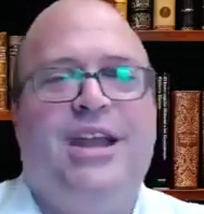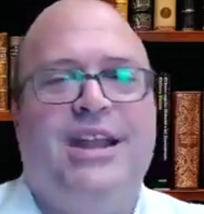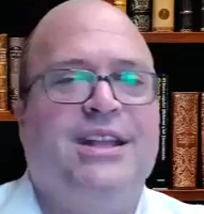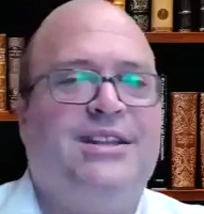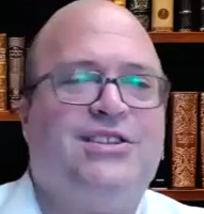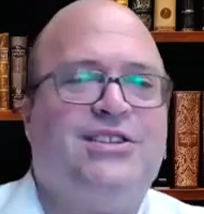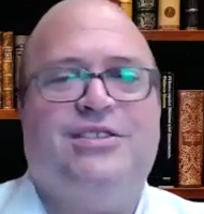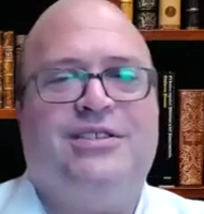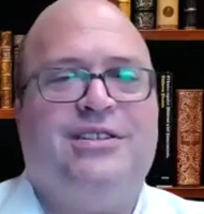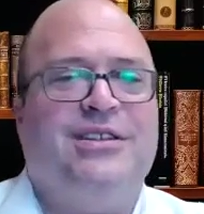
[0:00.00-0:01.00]
and
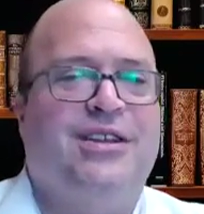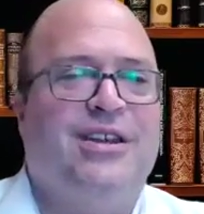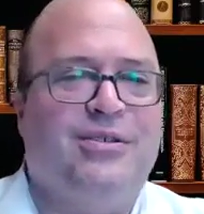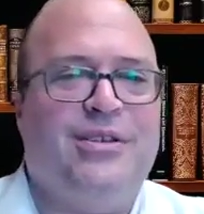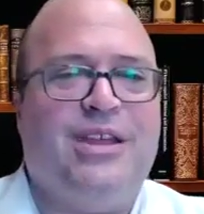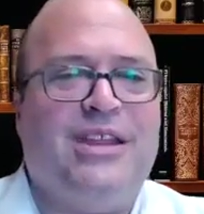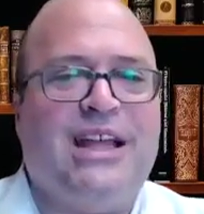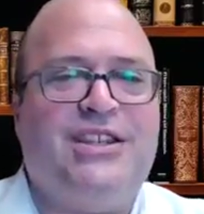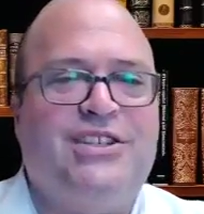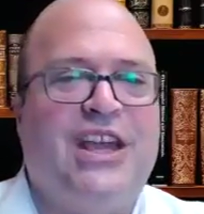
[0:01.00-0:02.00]
it's,
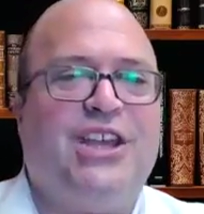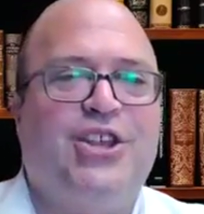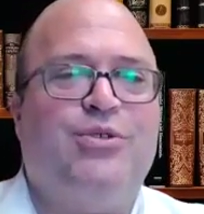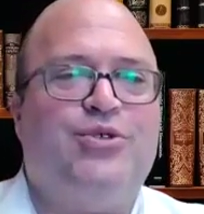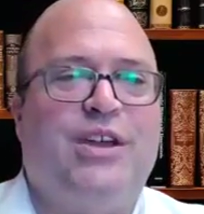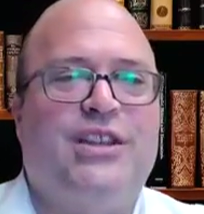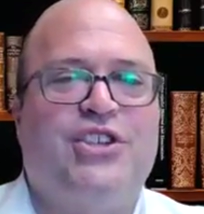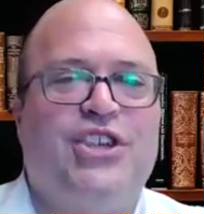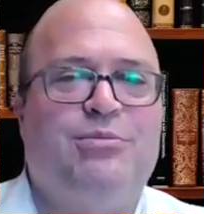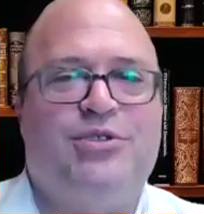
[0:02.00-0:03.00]
that secular
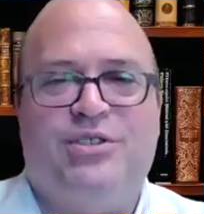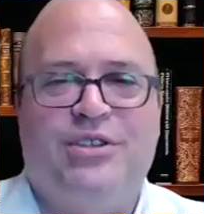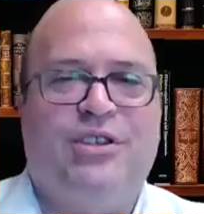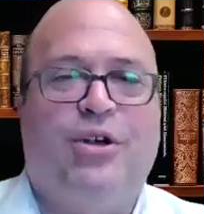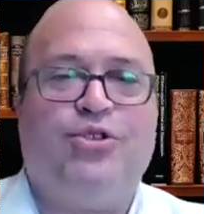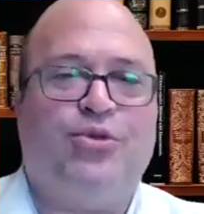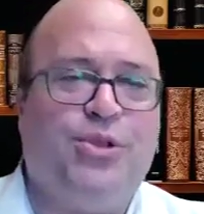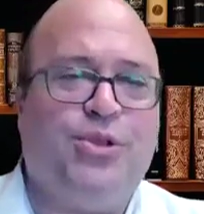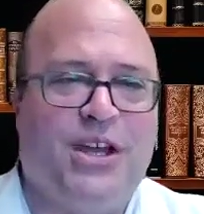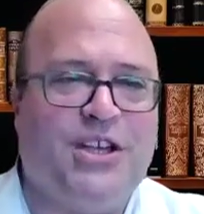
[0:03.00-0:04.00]
Israeli seems
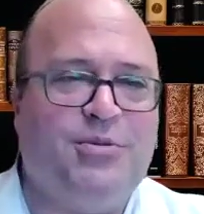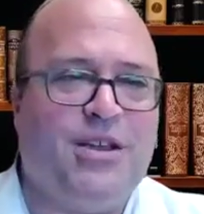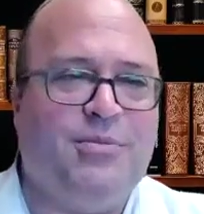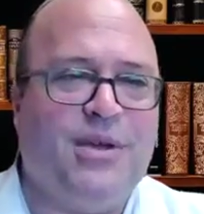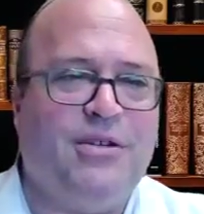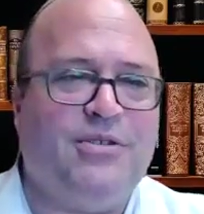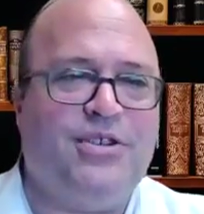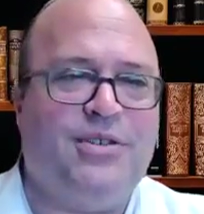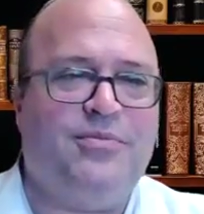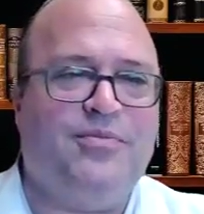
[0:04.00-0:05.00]
ultra-Orthodox by
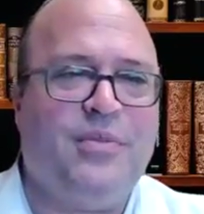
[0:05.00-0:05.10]
comparison.